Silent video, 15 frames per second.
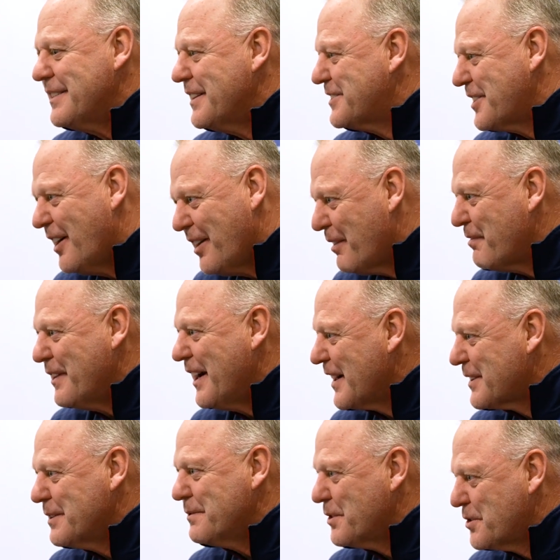It's all a
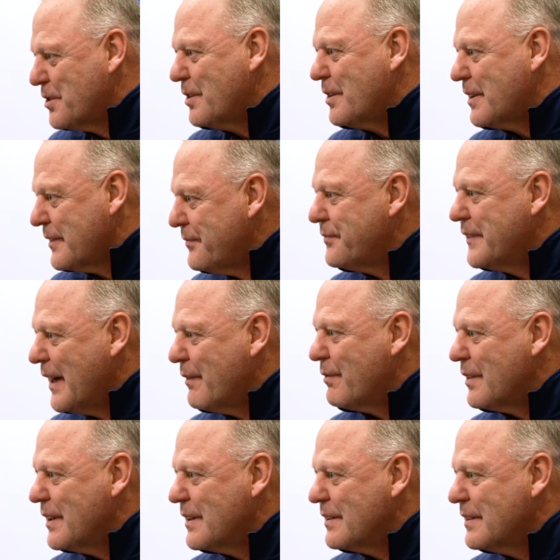factor for sure.
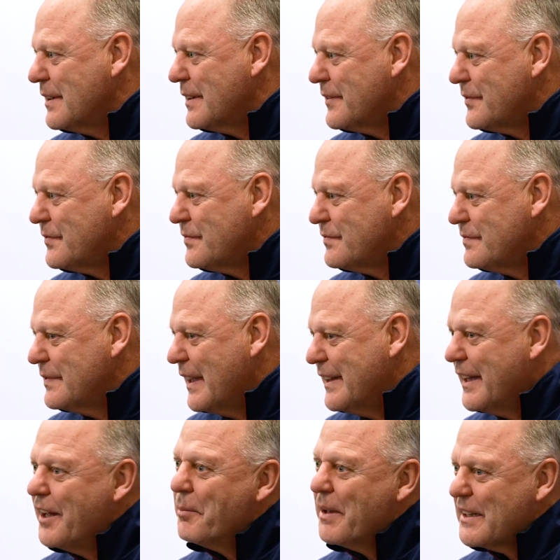Definitely. Yeah. And
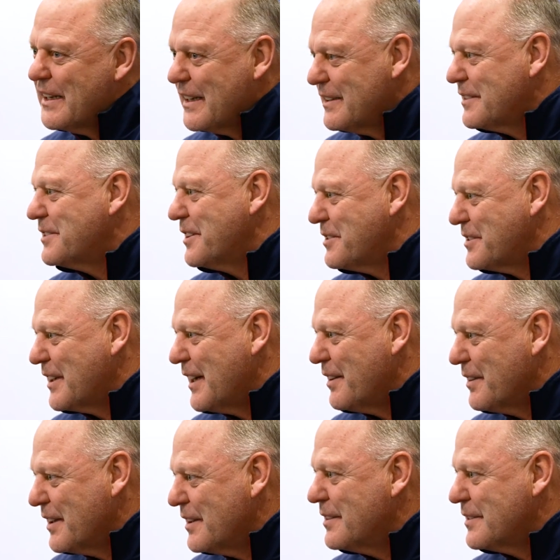they'll make that decision
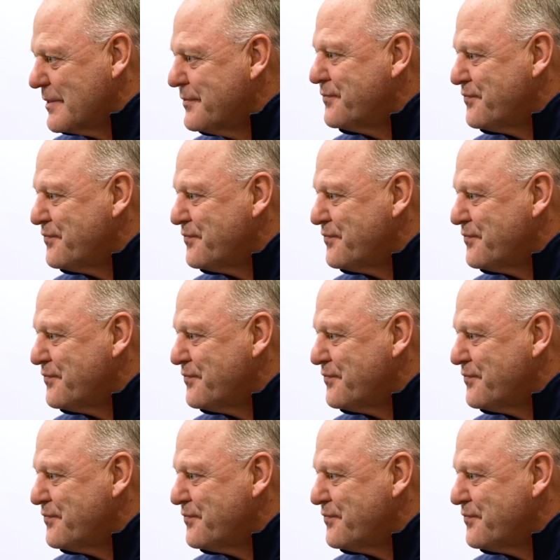down there.